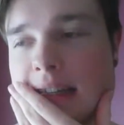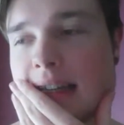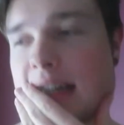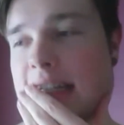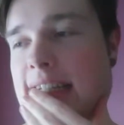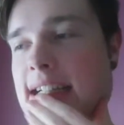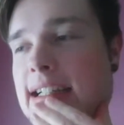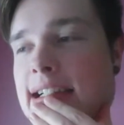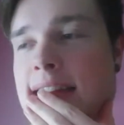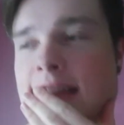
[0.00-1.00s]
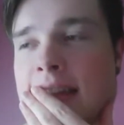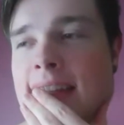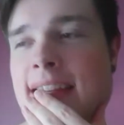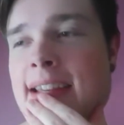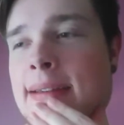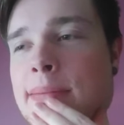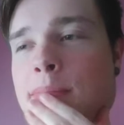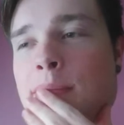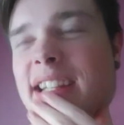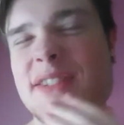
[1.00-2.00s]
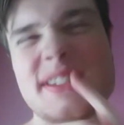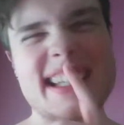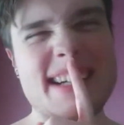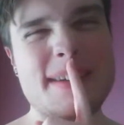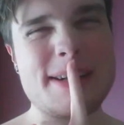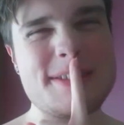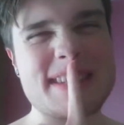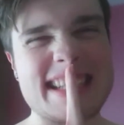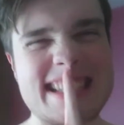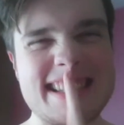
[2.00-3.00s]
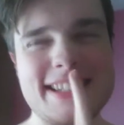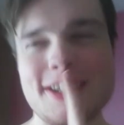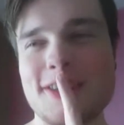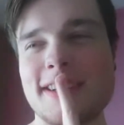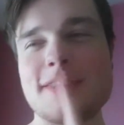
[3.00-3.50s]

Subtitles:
But it was like a secret.